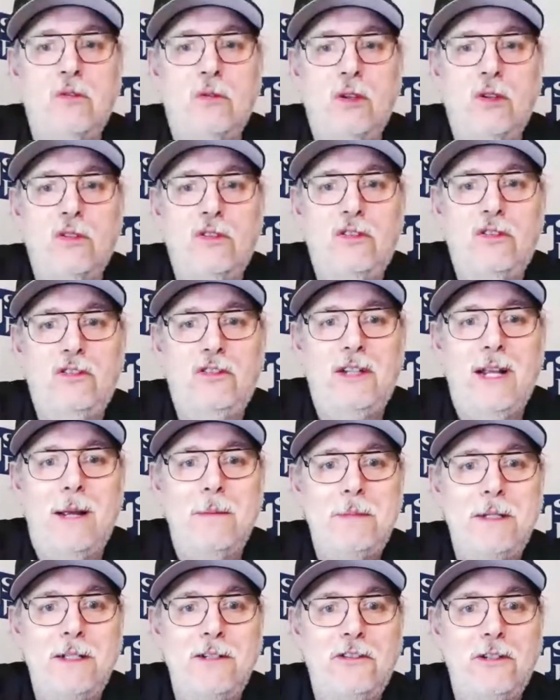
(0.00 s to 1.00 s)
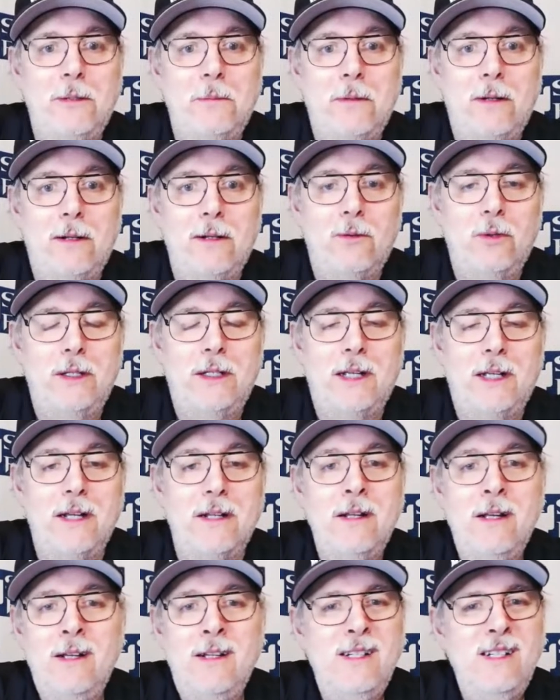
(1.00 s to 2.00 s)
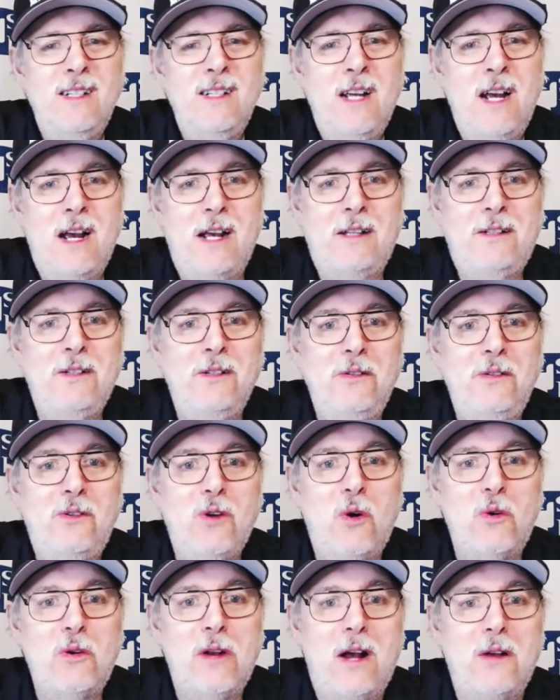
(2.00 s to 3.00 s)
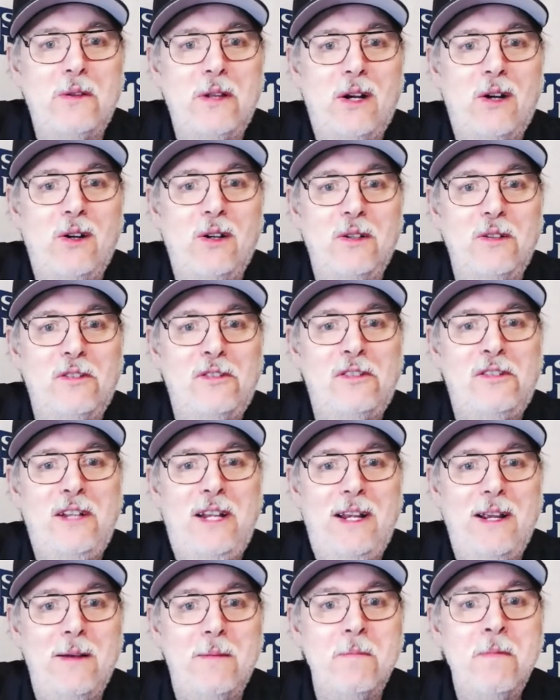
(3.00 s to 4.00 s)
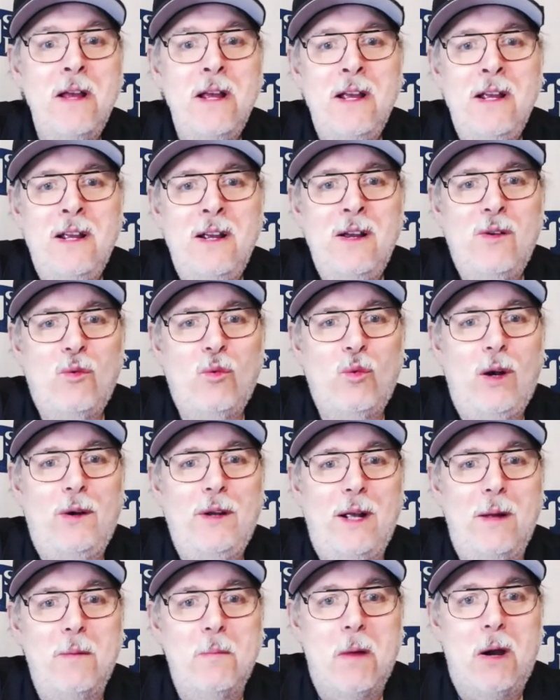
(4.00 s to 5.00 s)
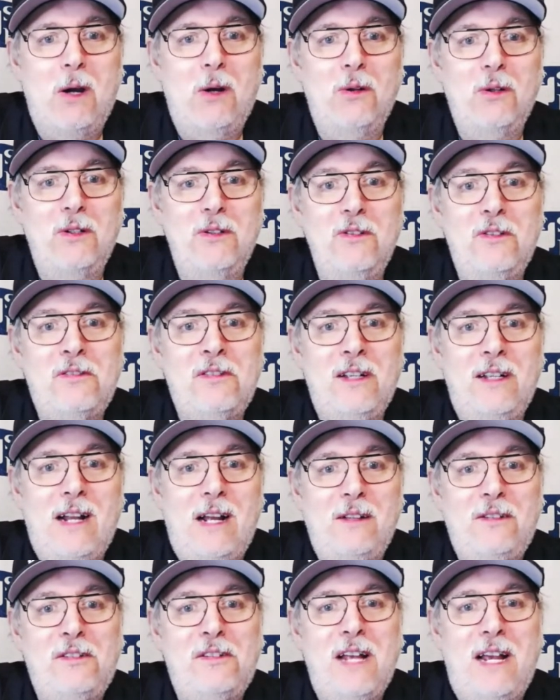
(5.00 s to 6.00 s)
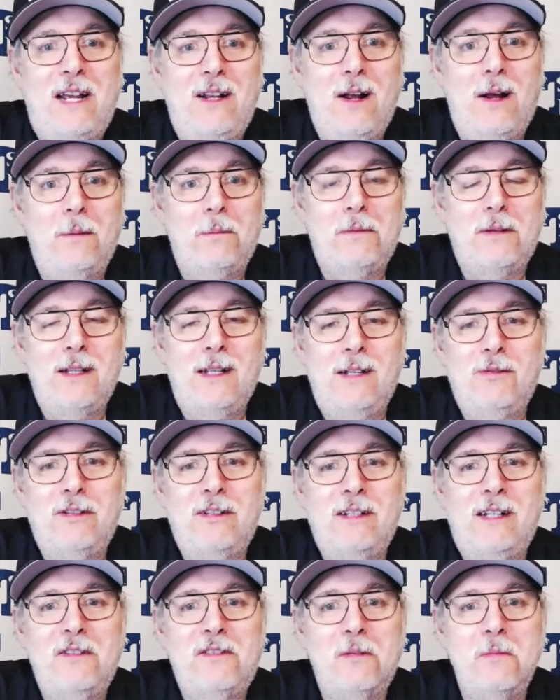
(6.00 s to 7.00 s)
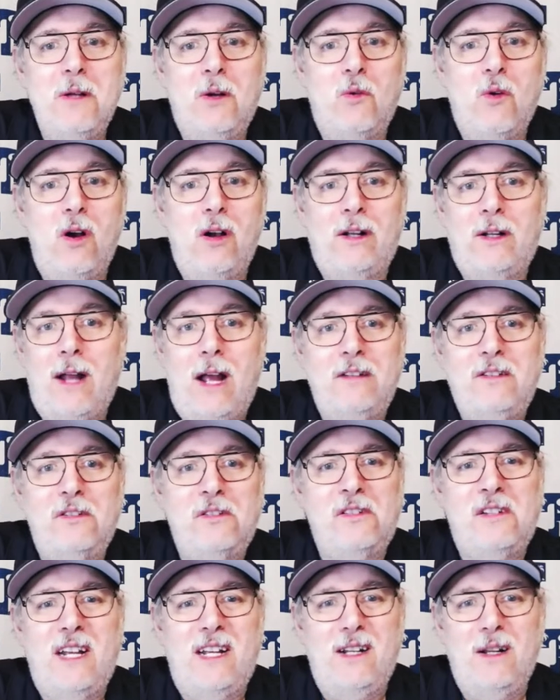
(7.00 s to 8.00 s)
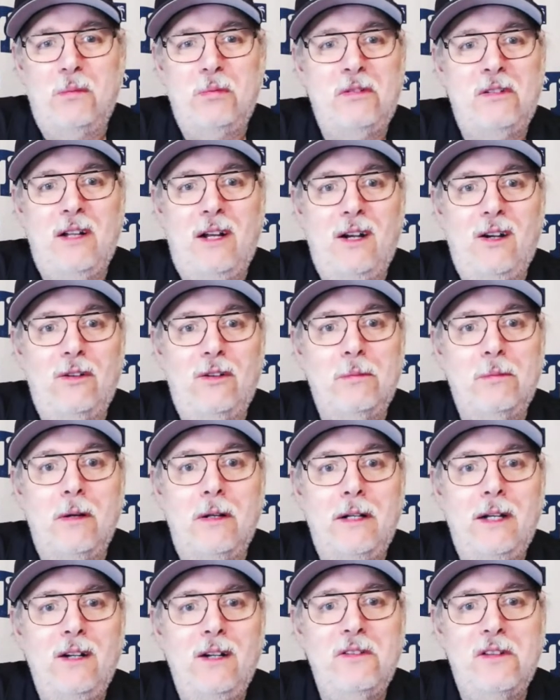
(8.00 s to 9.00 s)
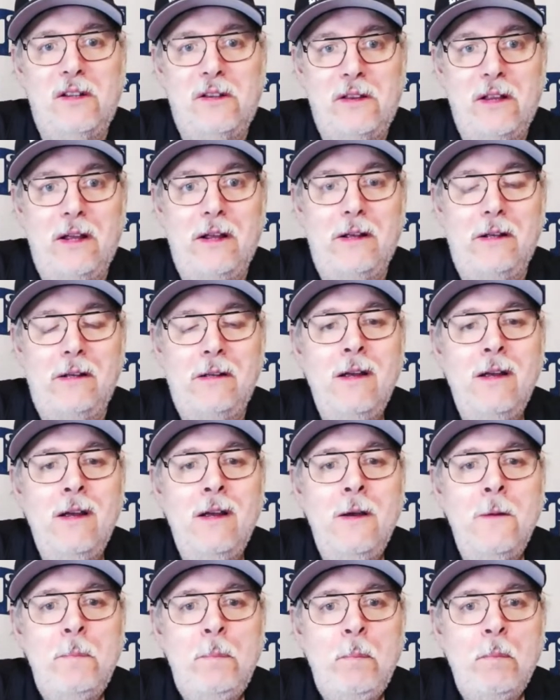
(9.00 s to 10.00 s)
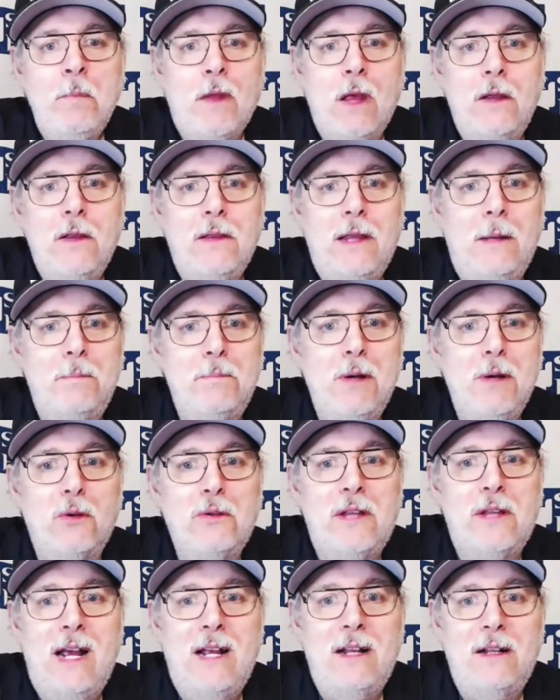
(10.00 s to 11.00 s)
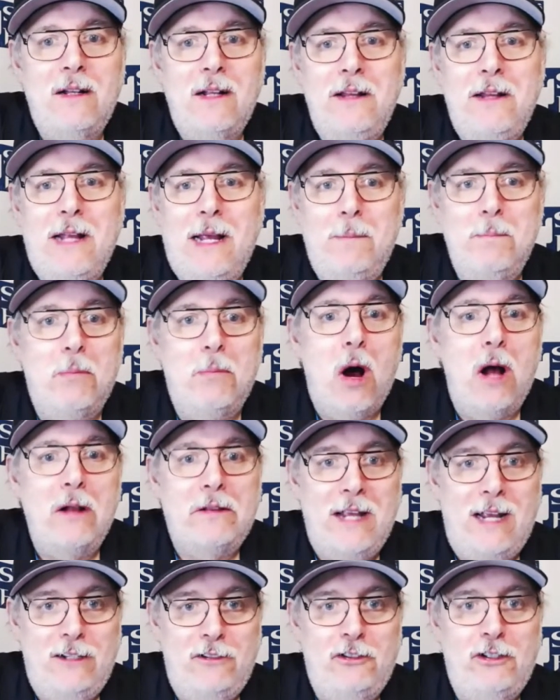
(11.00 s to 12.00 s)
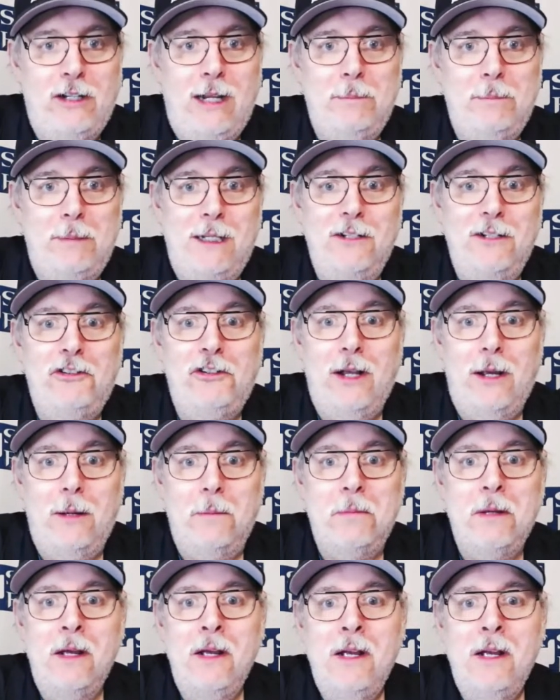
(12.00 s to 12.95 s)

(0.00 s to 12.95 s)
World Championship on a weekend. I couldn't go down there and see him wearing a Marlins, and I stayed up. It was against the Milwaukee. I just stayed upstairs. But here's the thing. They built that, and they bought that championship.